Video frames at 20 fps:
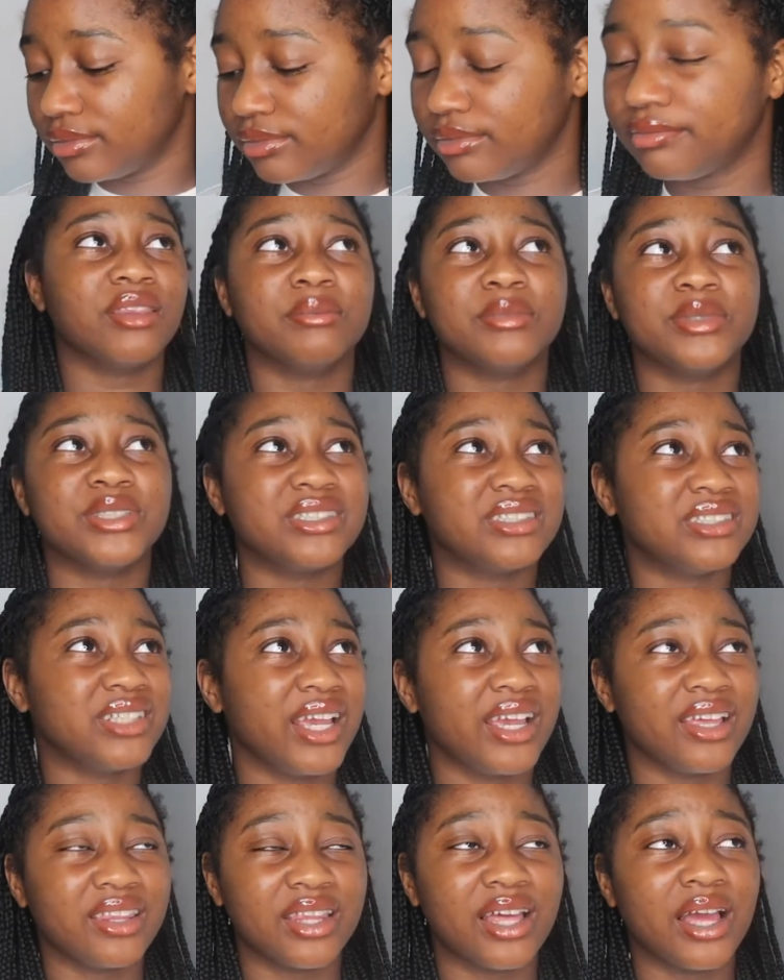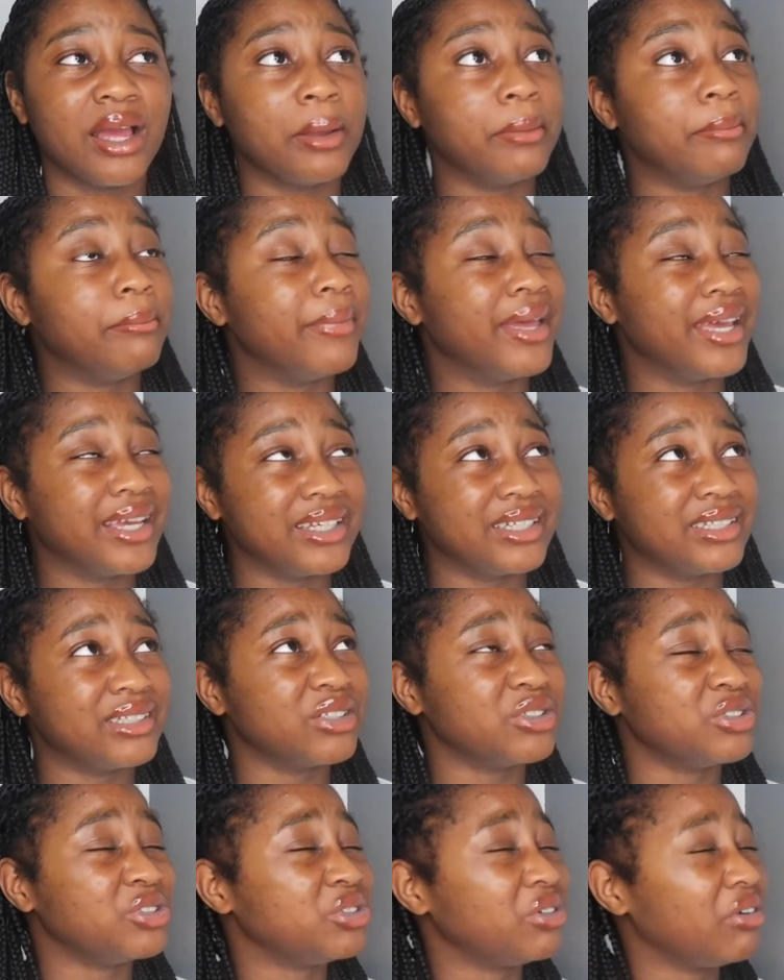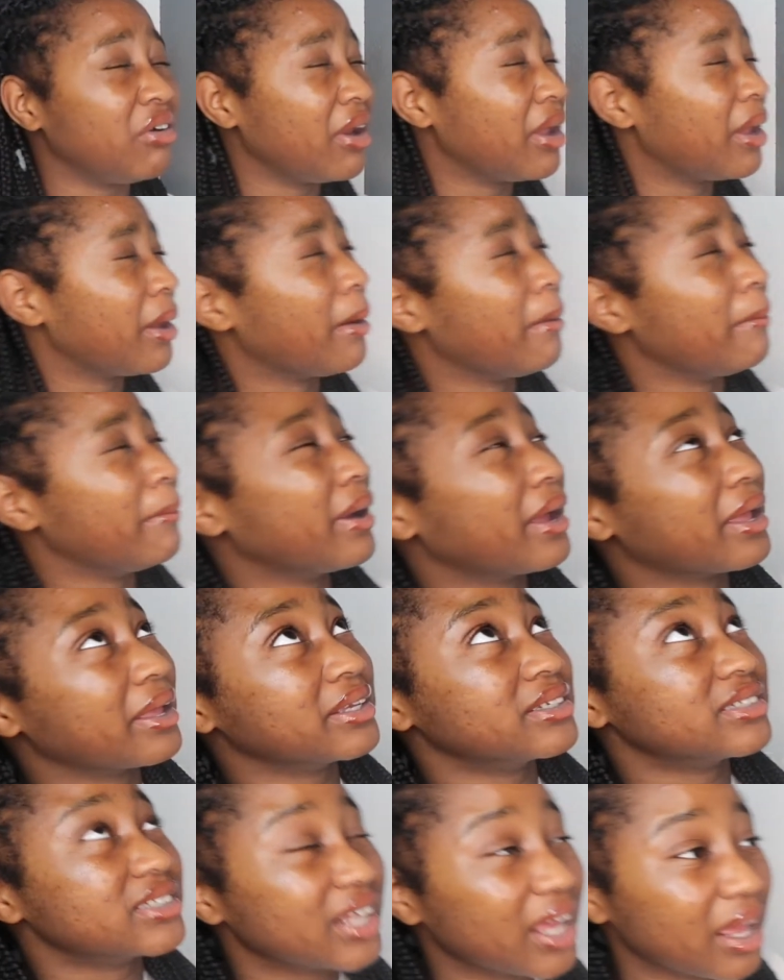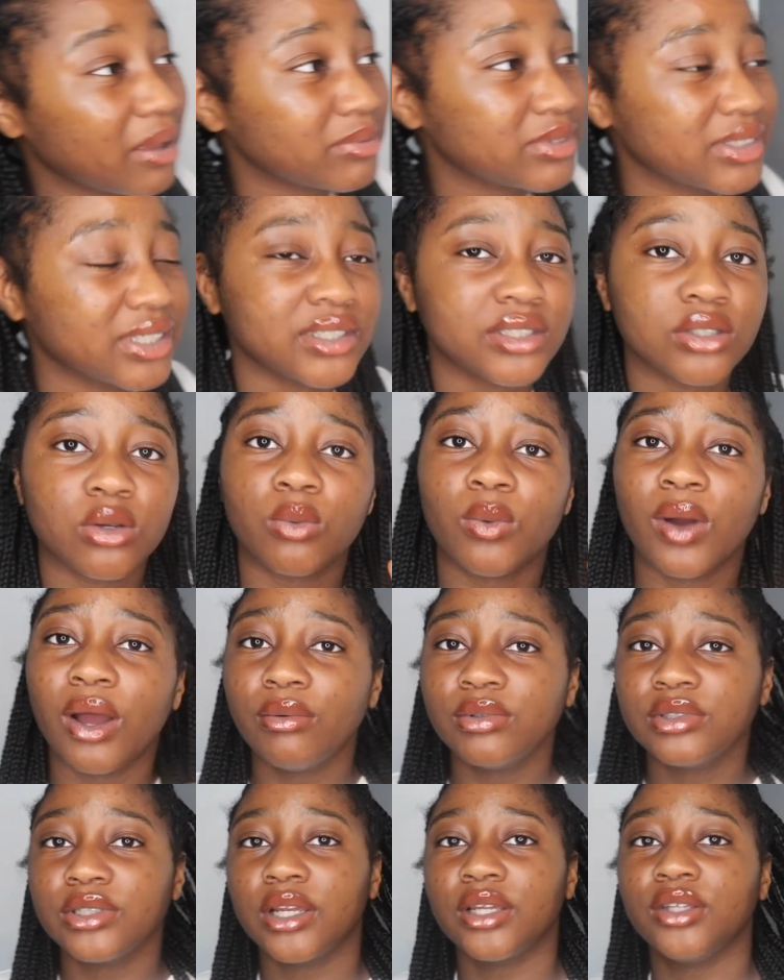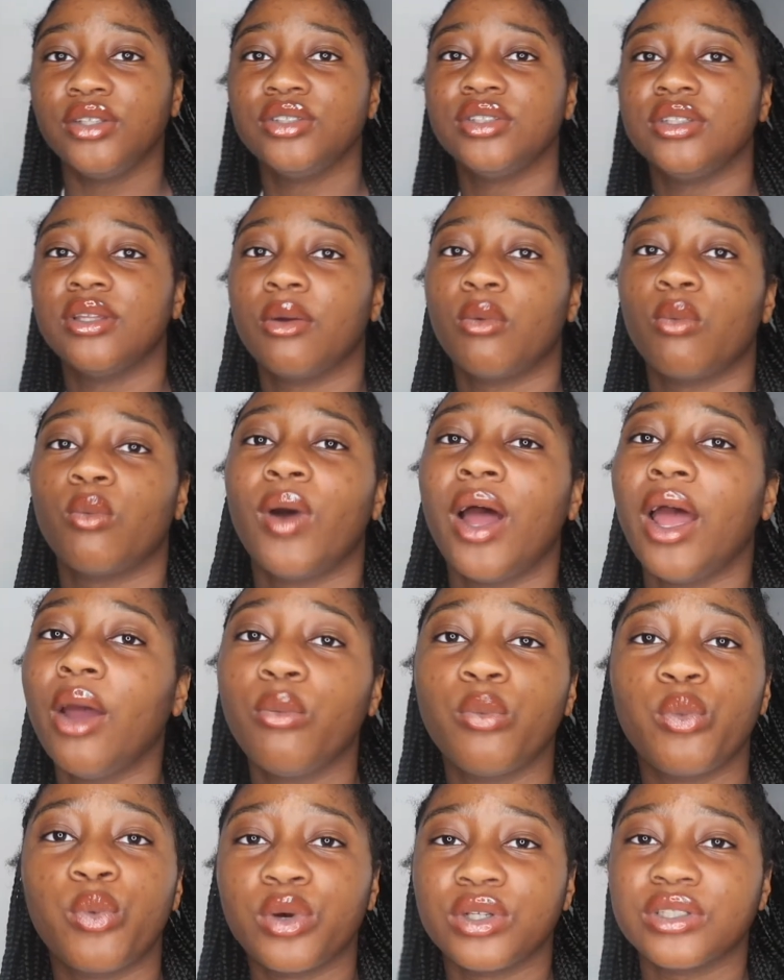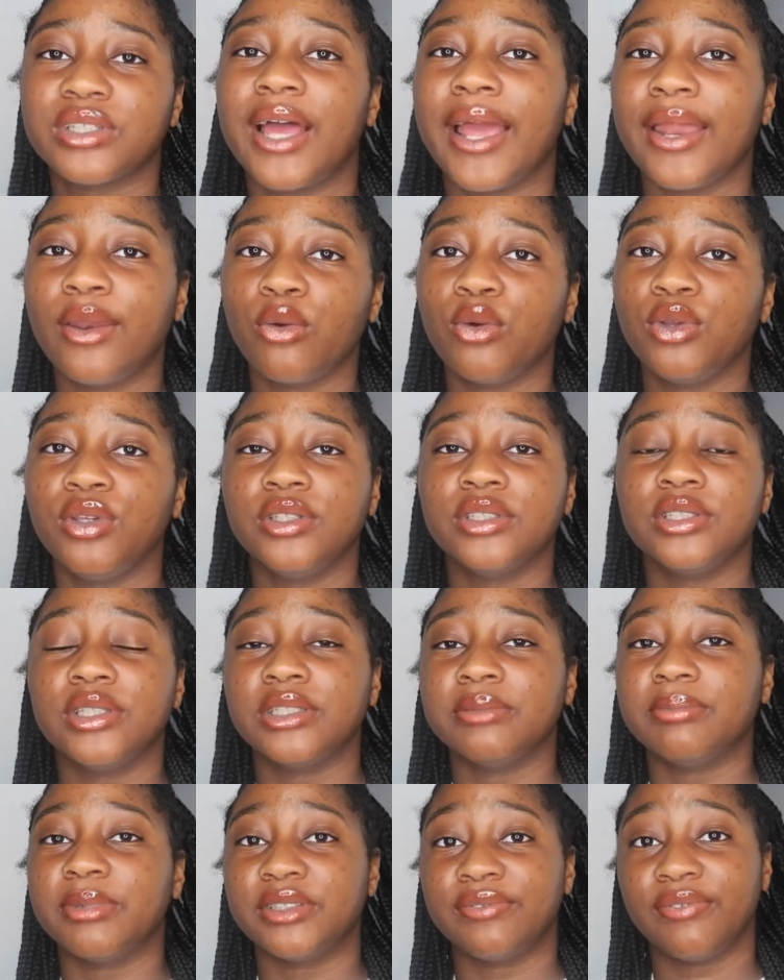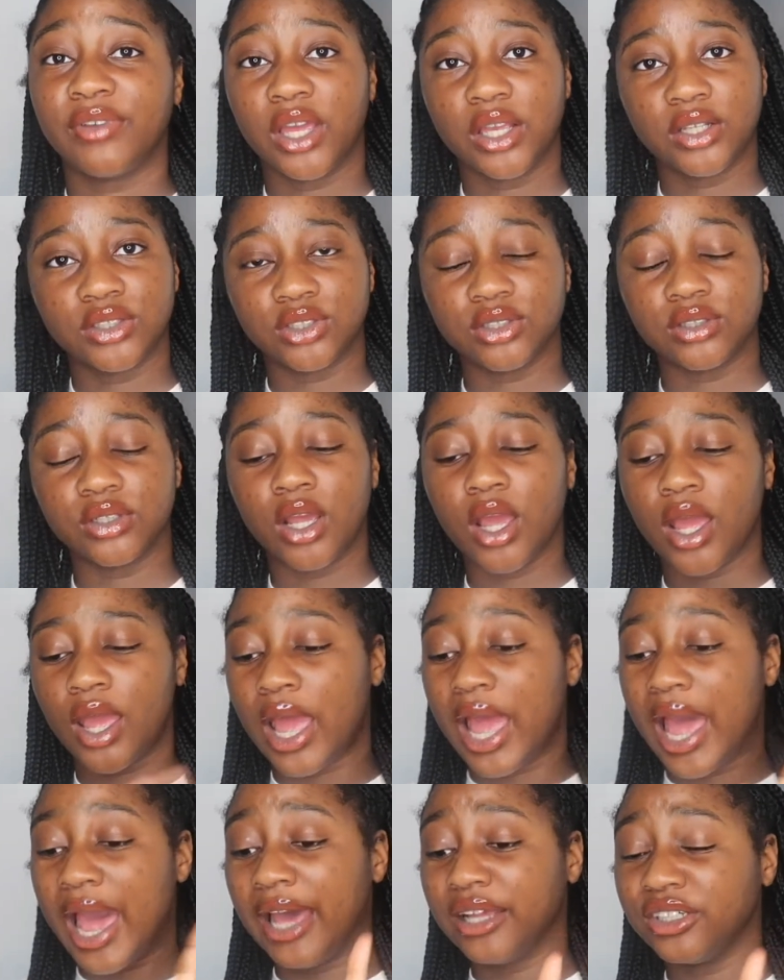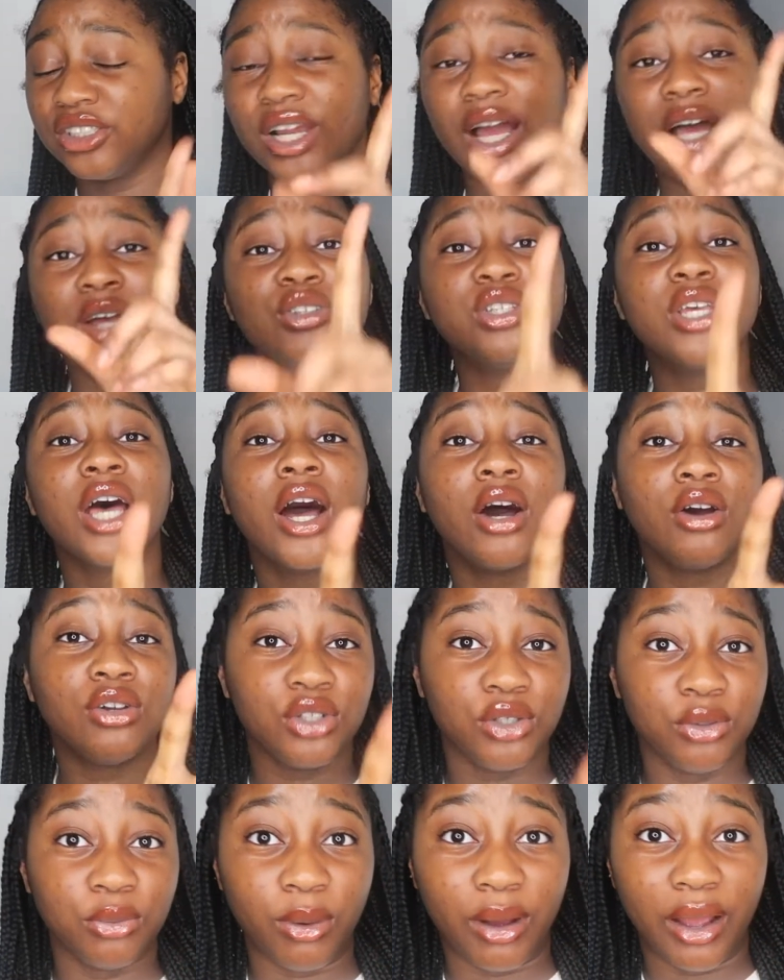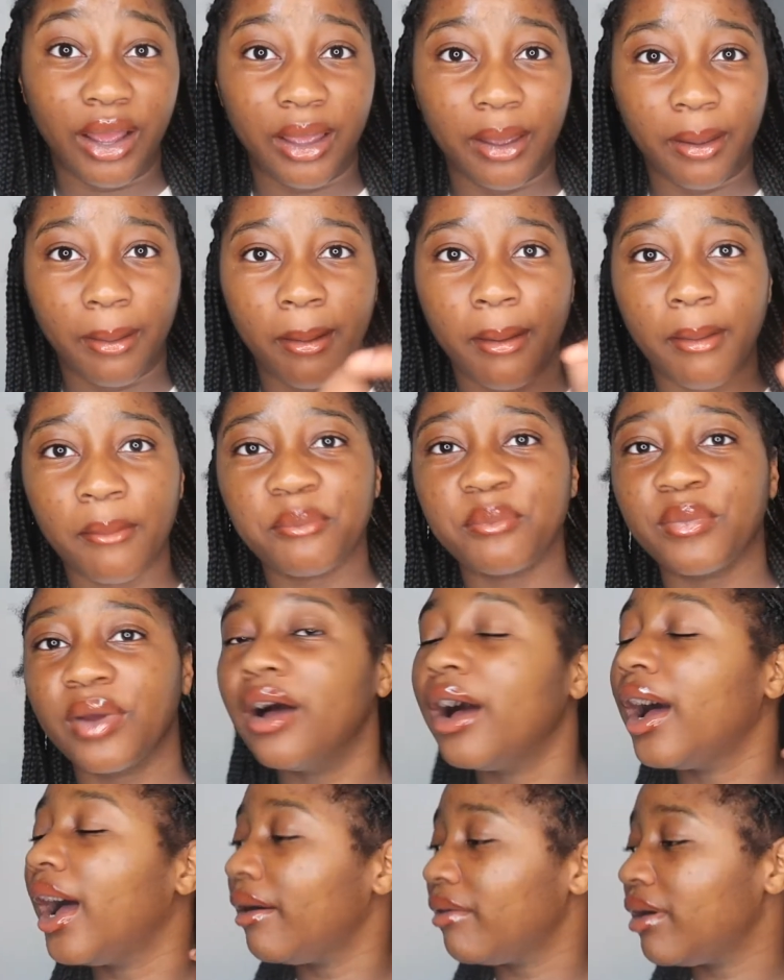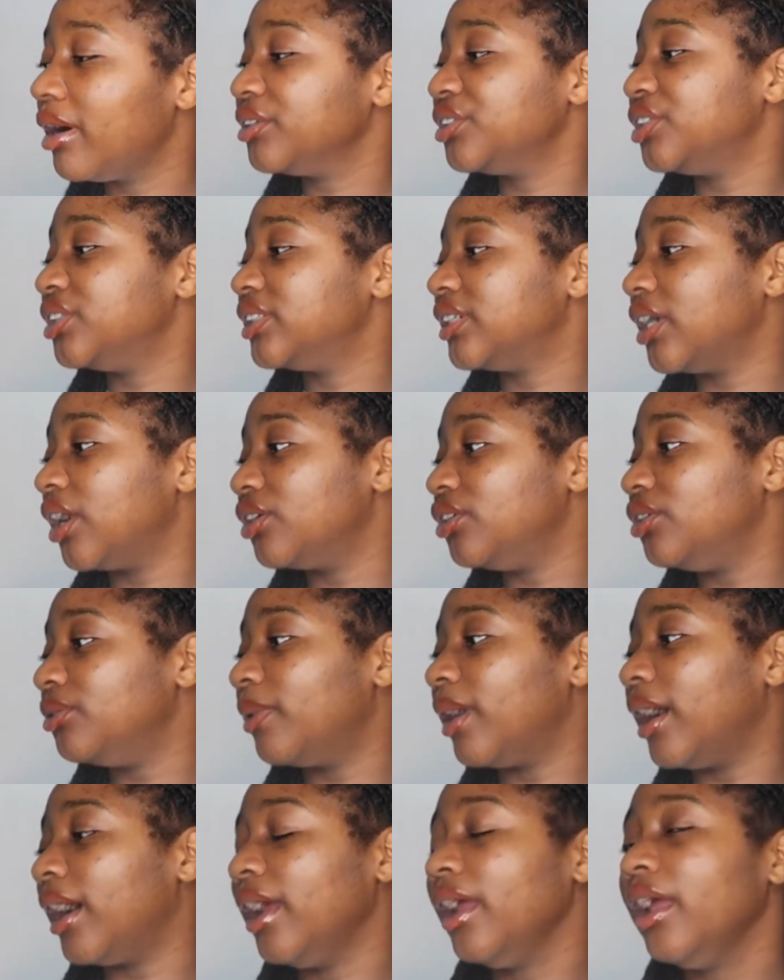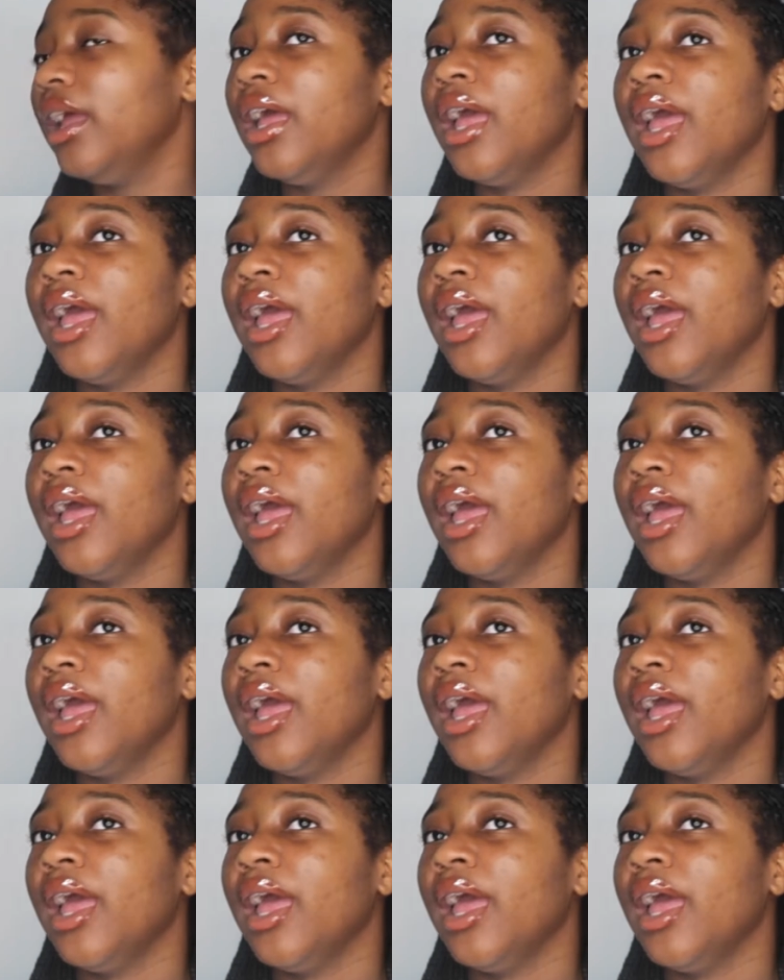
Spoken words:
The mistake that I made during my exams is why was I not using the specification? Actually, I'll tell you why. I'll actually tell you why.